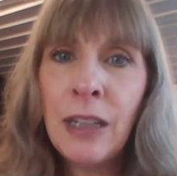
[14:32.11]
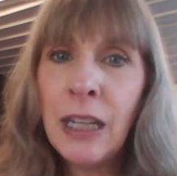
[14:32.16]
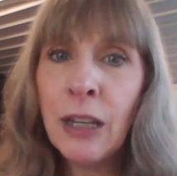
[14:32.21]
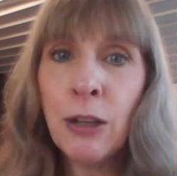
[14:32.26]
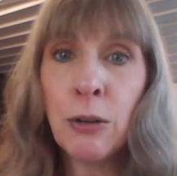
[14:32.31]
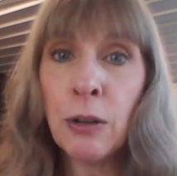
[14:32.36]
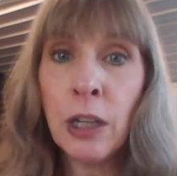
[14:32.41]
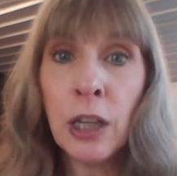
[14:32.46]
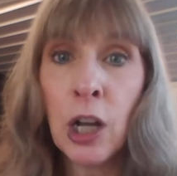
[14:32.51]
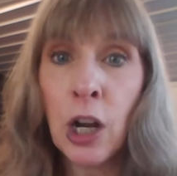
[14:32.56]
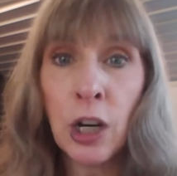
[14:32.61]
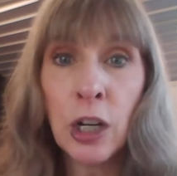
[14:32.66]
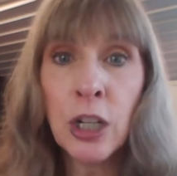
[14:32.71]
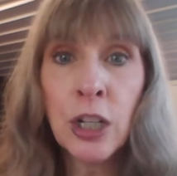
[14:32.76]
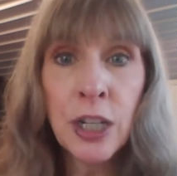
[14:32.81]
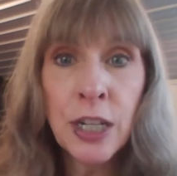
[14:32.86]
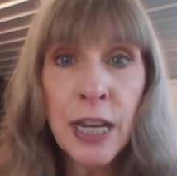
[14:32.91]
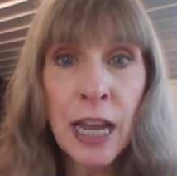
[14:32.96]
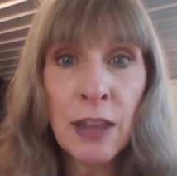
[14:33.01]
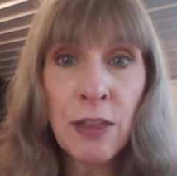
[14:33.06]
either a
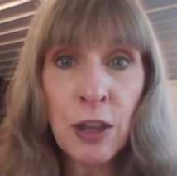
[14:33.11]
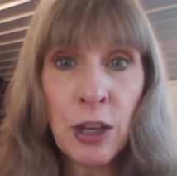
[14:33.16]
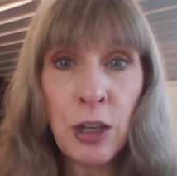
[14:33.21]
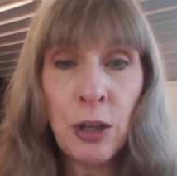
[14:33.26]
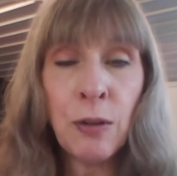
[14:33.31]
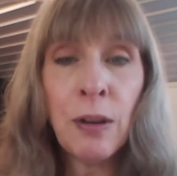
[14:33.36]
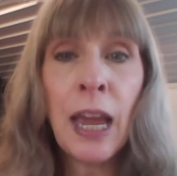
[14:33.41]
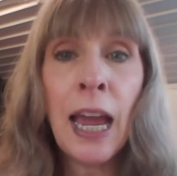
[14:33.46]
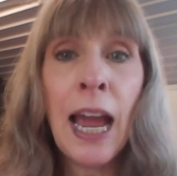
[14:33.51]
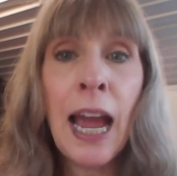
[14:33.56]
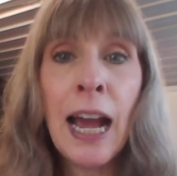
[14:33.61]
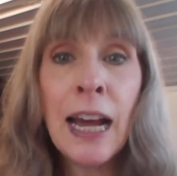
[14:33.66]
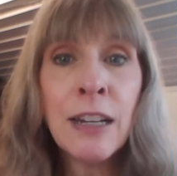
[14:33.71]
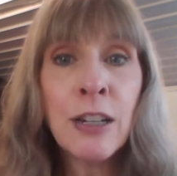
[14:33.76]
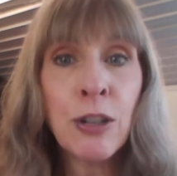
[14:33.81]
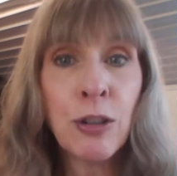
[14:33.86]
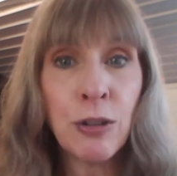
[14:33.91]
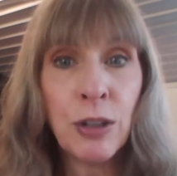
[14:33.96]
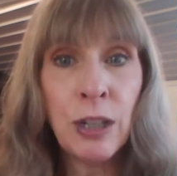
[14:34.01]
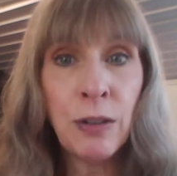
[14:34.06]
large net that you
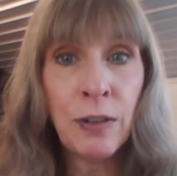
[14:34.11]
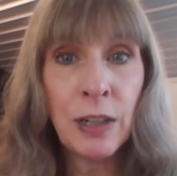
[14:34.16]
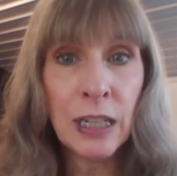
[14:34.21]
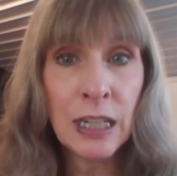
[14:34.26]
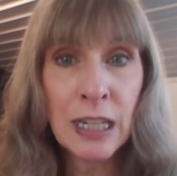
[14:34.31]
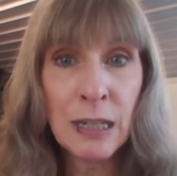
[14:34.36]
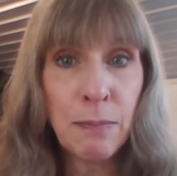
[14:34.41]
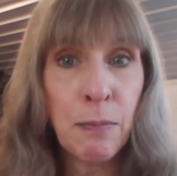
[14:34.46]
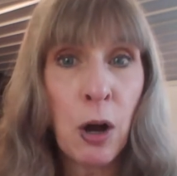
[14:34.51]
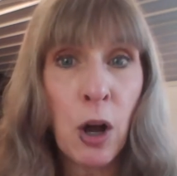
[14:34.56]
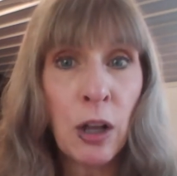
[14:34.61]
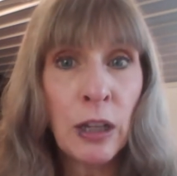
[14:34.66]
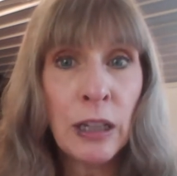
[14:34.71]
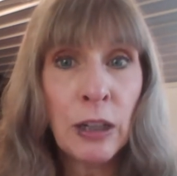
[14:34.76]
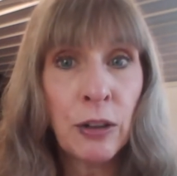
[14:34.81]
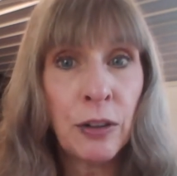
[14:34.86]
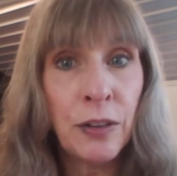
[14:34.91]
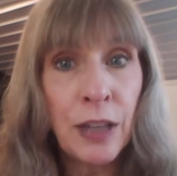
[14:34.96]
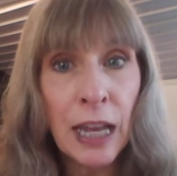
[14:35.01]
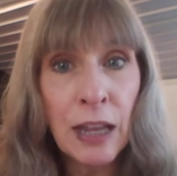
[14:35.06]
cast or even a small
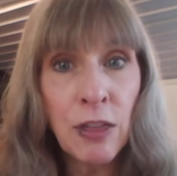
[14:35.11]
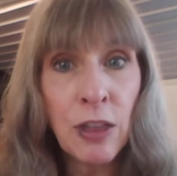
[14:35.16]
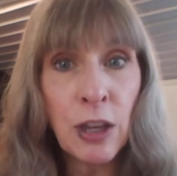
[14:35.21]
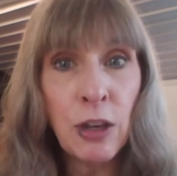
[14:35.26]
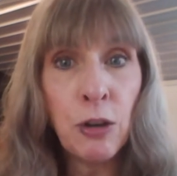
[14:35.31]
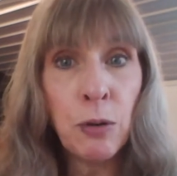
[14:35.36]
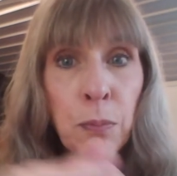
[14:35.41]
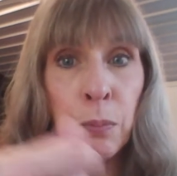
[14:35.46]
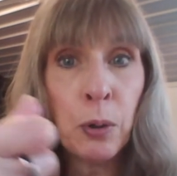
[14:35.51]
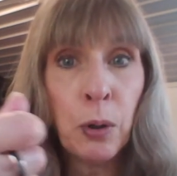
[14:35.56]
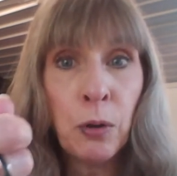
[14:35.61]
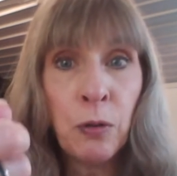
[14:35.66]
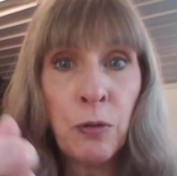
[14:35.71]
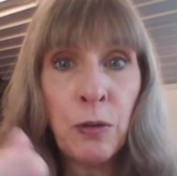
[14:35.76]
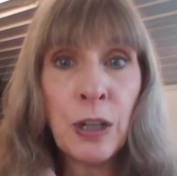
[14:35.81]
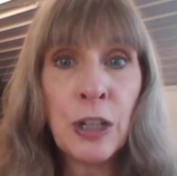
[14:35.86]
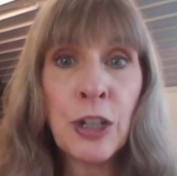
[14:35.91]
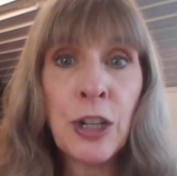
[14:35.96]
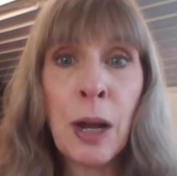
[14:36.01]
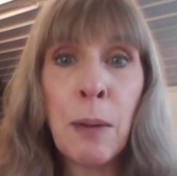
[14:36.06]
little net that you pull
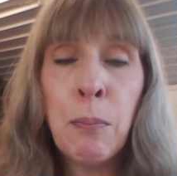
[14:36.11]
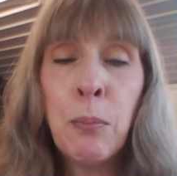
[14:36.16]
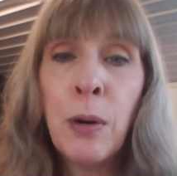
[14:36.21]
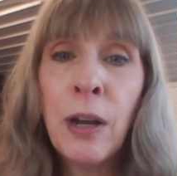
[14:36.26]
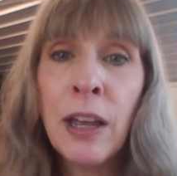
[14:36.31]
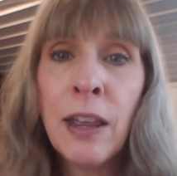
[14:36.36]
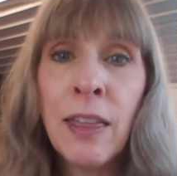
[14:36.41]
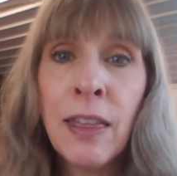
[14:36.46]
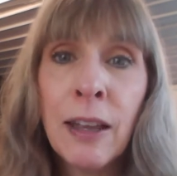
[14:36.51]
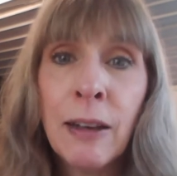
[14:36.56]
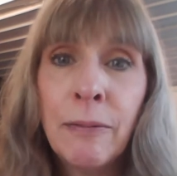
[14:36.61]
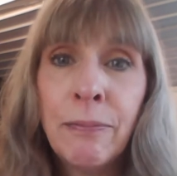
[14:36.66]
fish up with,